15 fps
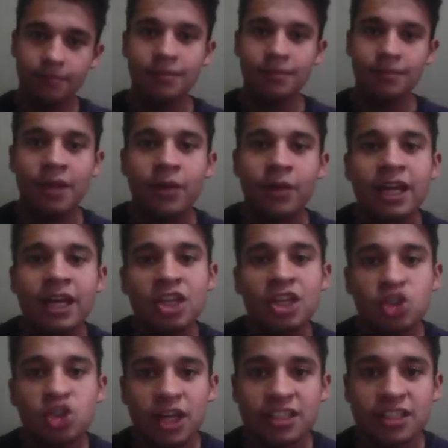Now, an
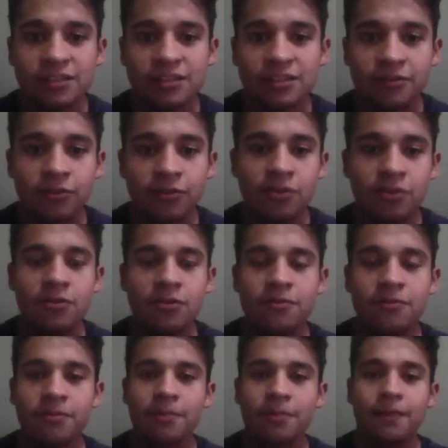intransitive verb
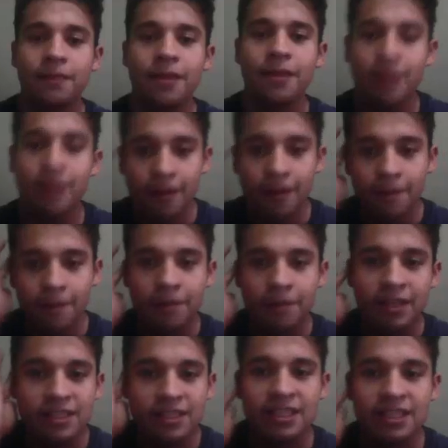
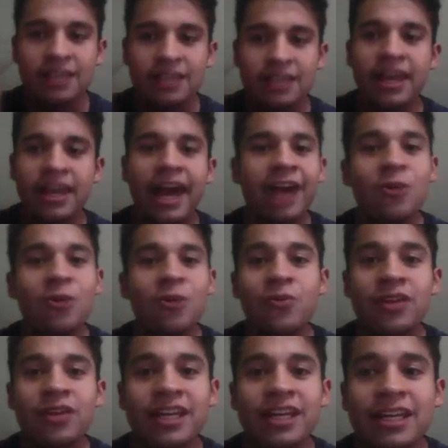means that I don't
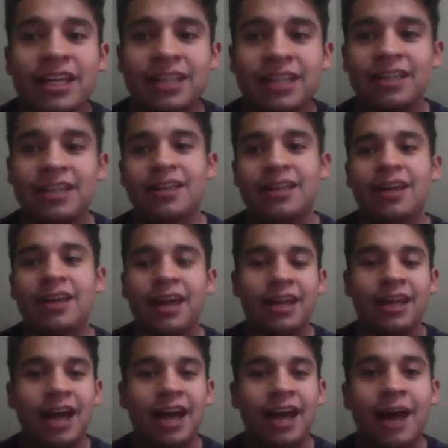need
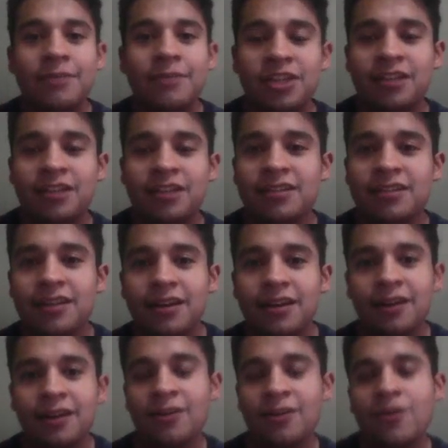an object
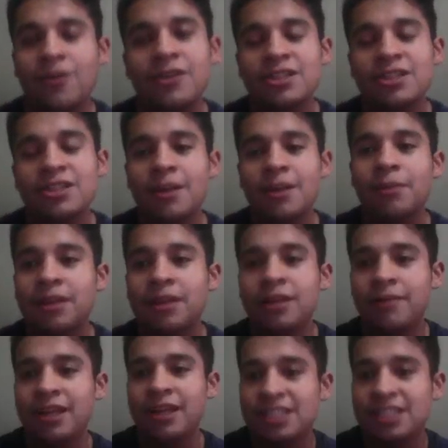in order to complete
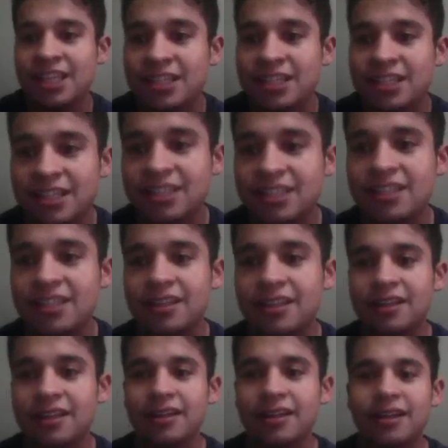my sentence.
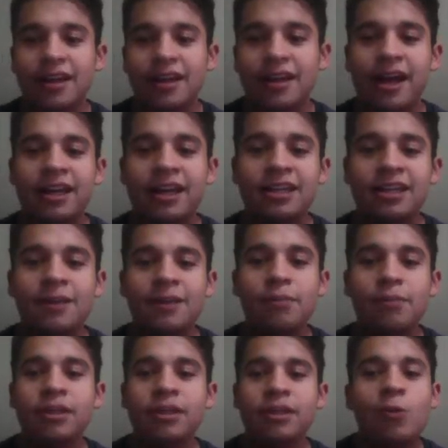I can
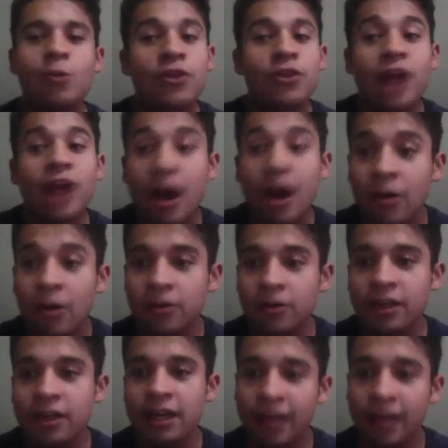complete it without
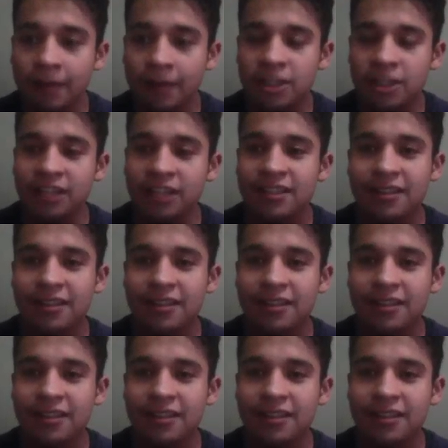an object.